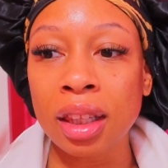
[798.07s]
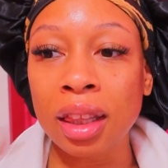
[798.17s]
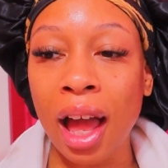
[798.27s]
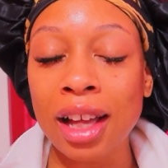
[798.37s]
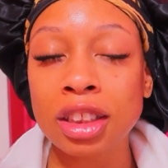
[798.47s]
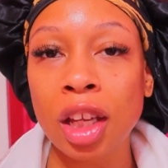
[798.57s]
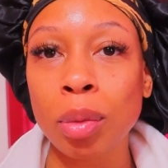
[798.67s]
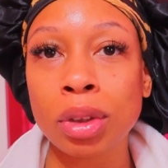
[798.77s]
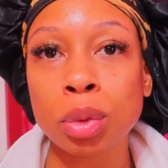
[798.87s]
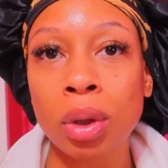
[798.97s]
last
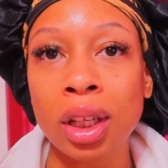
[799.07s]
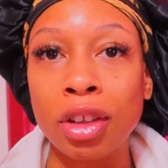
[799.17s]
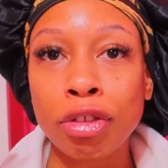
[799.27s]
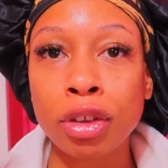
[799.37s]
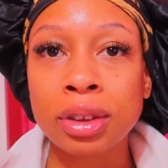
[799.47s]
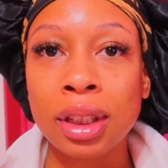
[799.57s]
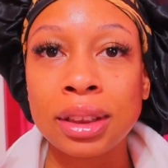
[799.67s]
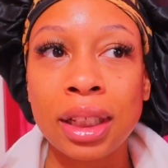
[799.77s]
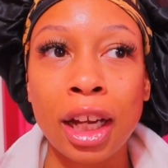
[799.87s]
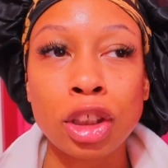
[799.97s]
night was one of the first
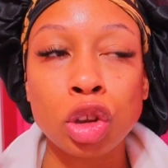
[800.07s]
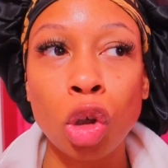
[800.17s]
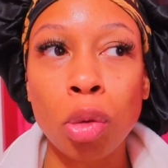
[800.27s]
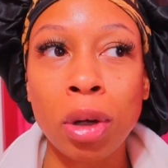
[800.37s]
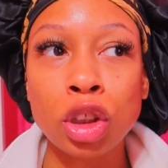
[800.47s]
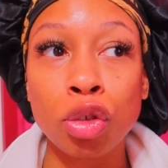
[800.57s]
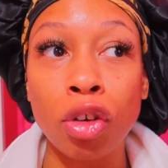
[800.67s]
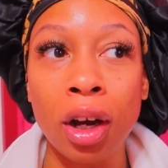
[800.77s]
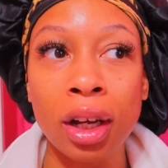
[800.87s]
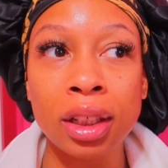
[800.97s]
nights that I had so much
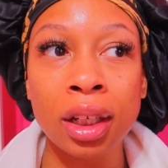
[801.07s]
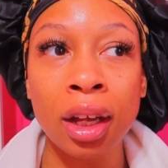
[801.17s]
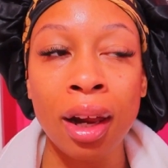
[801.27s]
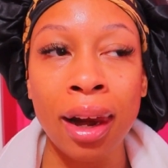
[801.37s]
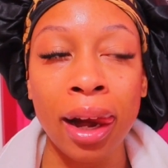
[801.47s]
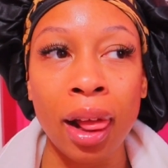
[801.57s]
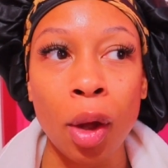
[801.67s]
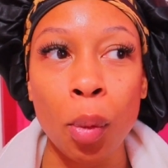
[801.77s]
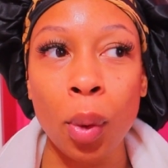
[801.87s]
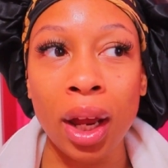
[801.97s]
fun
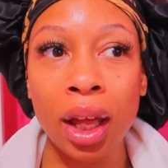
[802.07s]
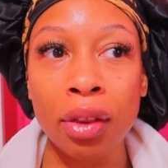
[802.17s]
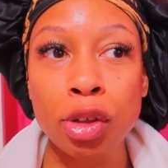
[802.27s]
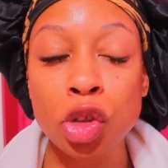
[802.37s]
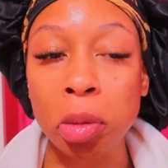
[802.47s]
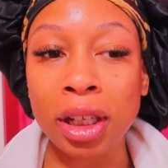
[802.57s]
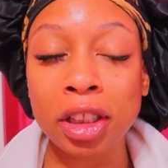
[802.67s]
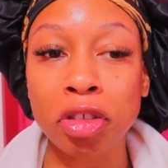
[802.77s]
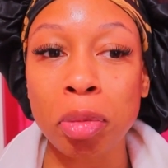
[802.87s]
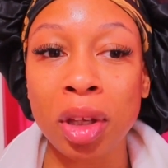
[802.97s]
with so many
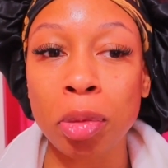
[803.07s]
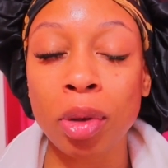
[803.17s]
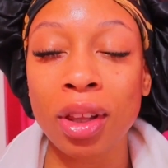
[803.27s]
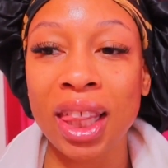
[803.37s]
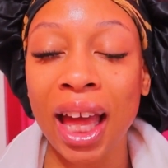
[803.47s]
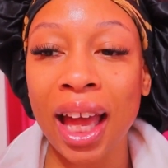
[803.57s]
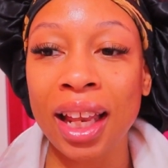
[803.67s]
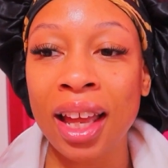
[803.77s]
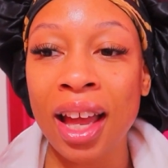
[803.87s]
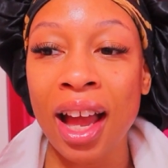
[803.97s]
different people
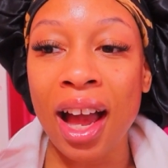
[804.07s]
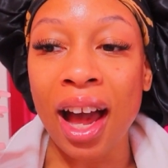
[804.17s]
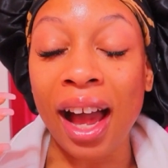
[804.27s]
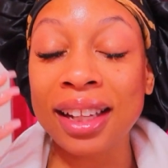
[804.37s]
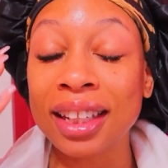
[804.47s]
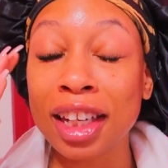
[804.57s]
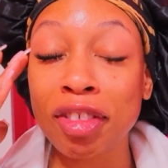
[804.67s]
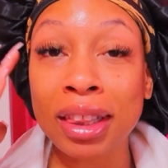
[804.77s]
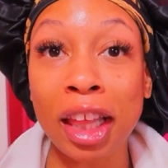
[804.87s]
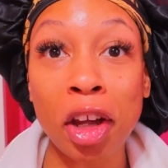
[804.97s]
that I didn't
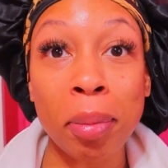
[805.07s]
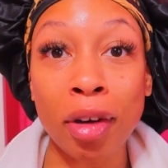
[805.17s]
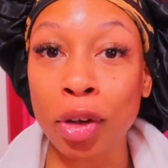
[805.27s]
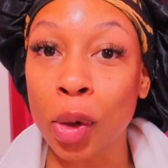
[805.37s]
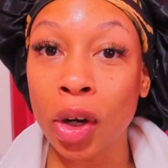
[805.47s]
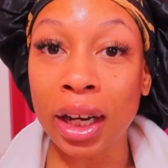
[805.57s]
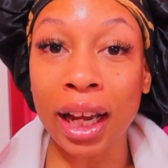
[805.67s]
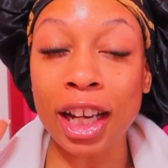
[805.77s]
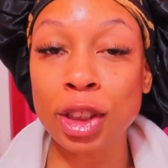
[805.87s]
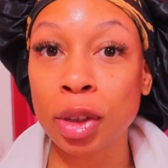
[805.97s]
even think about
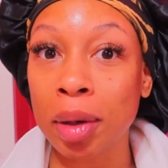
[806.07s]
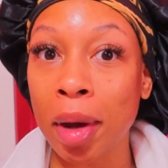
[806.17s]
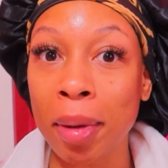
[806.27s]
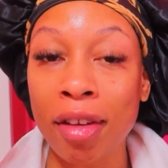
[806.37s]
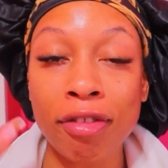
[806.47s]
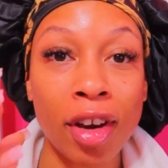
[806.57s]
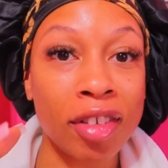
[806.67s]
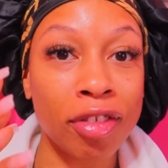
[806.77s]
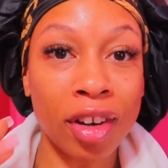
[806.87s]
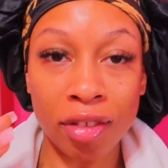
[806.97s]
recording. I just thought about my
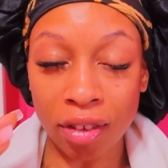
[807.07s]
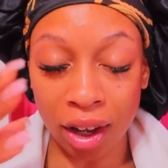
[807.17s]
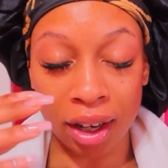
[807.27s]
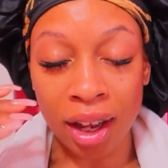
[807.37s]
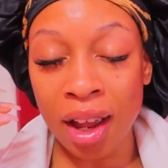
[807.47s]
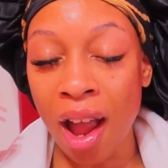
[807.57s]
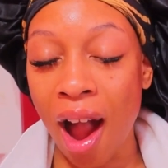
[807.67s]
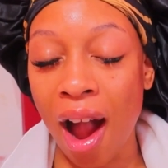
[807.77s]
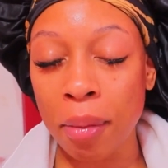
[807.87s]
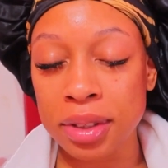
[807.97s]
fun.
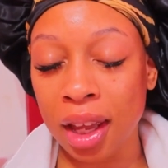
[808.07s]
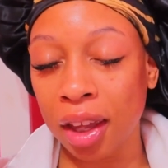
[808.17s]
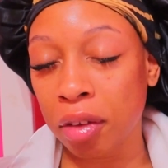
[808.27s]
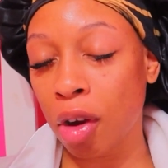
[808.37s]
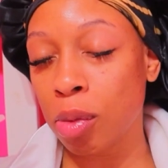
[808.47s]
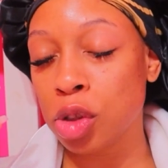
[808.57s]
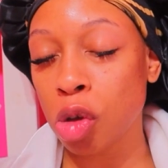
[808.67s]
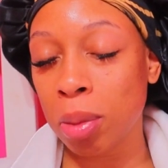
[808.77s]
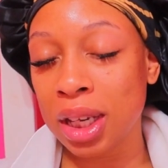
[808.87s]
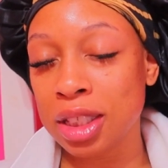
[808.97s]
I was hanging around with
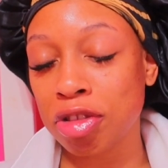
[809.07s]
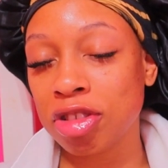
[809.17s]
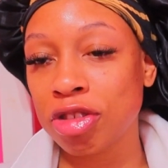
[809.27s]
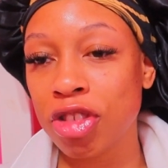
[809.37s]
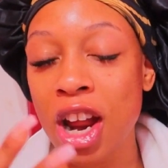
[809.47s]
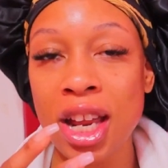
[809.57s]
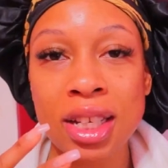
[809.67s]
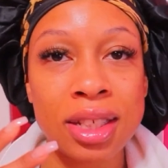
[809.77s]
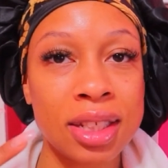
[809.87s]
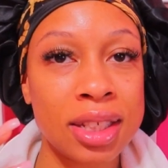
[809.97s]
so many different
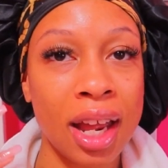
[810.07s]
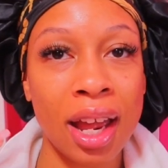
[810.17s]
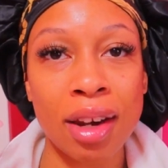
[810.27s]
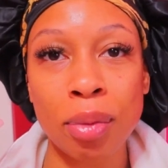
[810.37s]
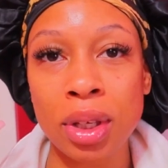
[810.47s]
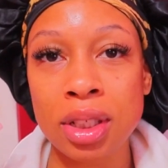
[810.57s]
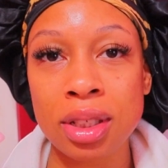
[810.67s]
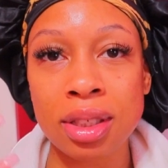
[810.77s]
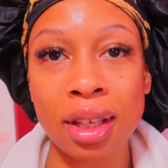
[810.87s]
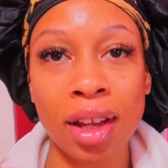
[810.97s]
friends and we
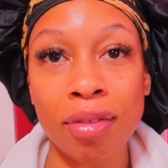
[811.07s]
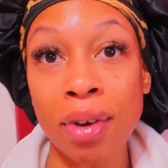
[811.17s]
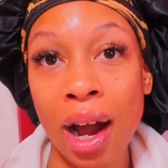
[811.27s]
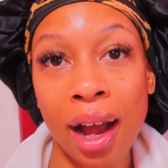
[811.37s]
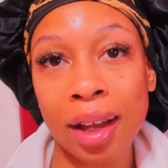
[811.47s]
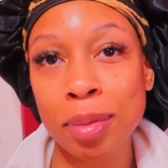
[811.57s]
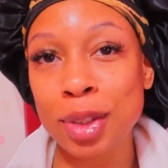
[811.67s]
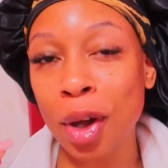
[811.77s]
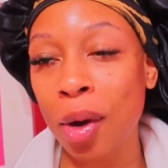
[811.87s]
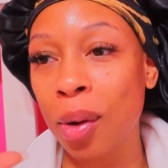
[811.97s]
just like vibed.
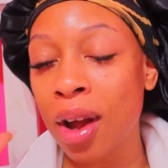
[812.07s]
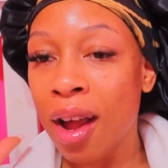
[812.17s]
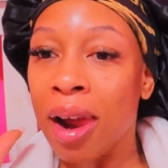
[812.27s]
So